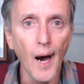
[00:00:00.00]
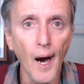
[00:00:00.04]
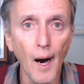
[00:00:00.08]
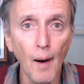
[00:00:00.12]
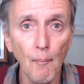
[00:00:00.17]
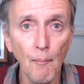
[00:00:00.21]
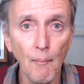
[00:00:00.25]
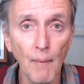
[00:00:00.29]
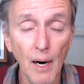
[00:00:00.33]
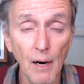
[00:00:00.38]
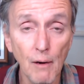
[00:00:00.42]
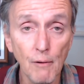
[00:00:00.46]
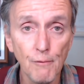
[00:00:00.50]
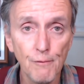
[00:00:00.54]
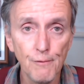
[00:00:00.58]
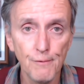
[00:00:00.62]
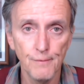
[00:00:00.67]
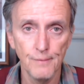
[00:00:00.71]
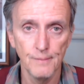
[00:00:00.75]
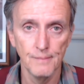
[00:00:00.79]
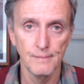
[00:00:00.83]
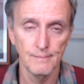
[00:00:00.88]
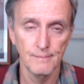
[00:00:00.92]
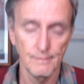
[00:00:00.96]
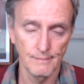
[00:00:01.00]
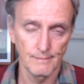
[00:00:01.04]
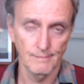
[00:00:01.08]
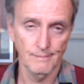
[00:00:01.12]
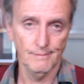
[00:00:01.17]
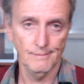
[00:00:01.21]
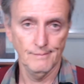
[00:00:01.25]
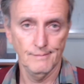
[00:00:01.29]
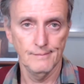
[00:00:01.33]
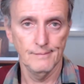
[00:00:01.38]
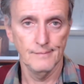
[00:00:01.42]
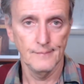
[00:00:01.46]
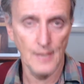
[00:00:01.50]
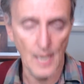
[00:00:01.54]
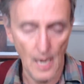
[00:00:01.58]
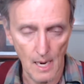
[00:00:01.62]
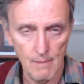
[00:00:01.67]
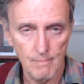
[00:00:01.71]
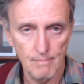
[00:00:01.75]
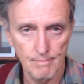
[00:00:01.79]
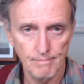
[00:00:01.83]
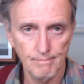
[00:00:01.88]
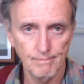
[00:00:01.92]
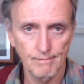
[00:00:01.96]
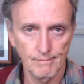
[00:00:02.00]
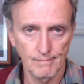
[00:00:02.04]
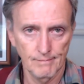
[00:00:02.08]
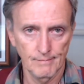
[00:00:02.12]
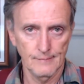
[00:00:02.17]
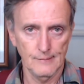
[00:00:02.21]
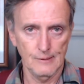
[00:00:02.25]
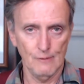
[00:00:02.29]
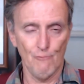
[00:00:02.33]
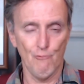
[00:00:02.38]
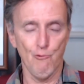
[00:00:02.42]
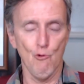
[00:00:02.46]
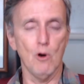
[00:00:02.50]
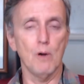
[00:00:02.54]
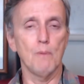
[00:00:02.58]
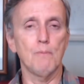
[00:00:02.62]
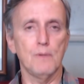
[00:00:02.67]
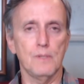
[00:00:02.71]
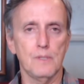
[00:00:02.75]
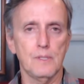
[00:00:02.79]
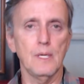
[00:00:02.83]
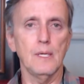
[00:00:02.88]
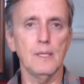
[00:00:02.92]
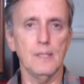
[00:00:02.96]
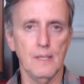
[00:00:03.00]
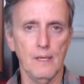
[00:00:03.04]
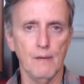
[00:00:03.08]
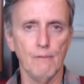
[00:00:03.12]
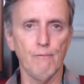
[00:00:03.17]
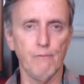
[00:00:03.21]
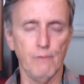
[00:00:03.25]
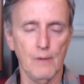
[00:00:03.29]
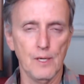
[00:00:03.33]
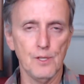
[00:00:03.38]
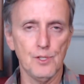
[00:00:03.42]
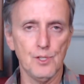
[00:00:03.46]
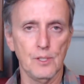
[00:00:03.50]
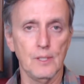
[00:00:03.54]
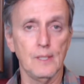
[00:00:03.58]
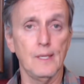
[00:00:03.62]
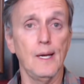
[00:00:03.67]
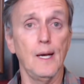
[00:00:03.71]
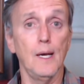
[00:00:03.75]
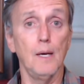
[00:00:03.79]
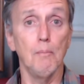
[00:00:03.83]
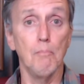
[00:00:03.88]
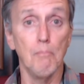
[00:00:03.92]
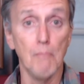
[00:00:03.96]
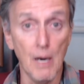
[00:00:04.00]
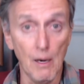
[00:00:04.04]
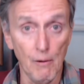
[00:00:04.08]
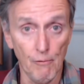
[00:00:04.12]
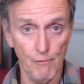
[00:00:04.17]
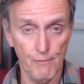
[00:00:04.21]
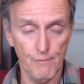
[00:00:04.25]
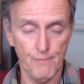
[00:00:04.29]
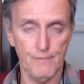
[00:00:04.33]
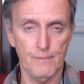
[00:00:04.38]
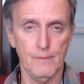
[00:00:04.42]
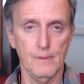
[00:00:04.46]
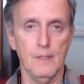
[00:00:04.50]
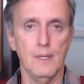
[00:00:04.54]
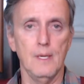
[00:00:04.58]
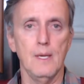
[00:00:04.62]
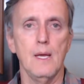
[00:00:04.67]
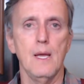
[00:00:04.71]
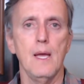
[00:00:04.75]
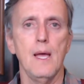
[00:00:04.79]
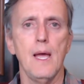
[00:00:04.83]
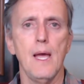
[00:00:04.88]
A month. Yeah, 40% inflation a month.